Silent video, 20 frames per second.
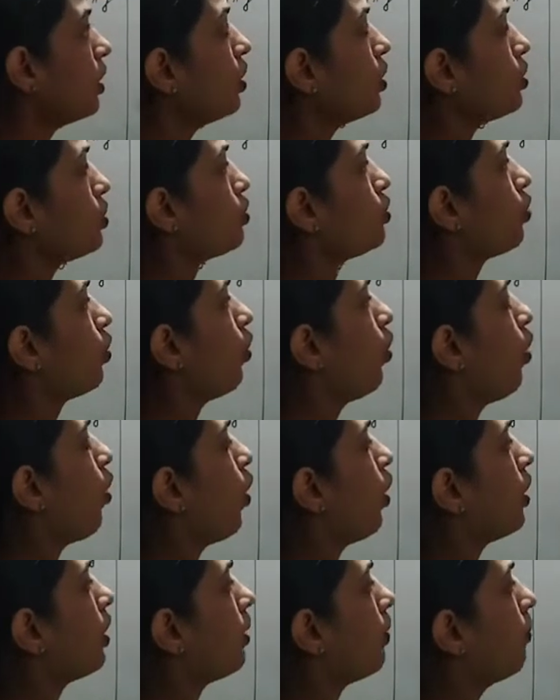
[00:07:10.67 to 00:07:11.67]
So
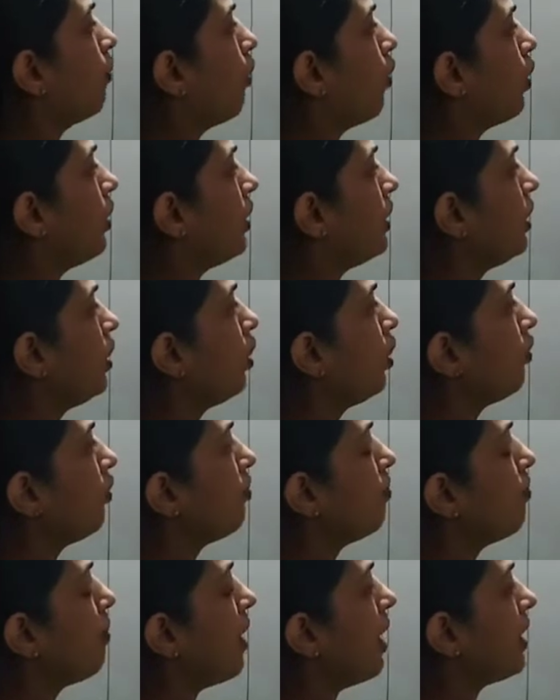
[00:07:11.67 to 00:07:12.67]
on a body of
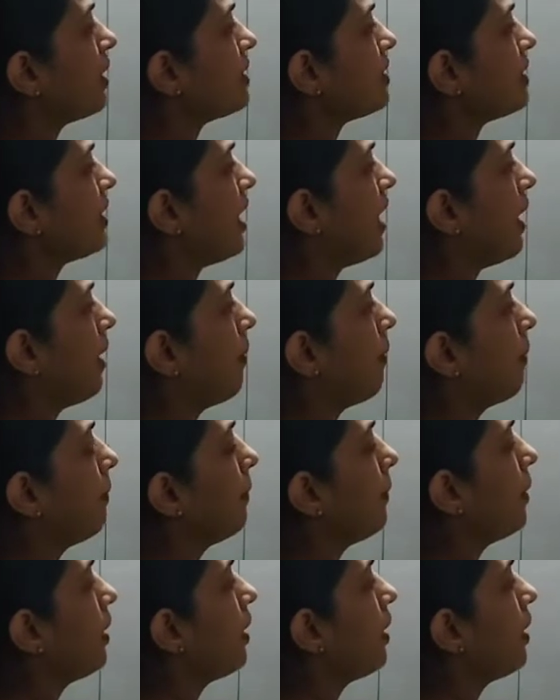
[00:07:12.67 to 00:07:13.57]
mass m,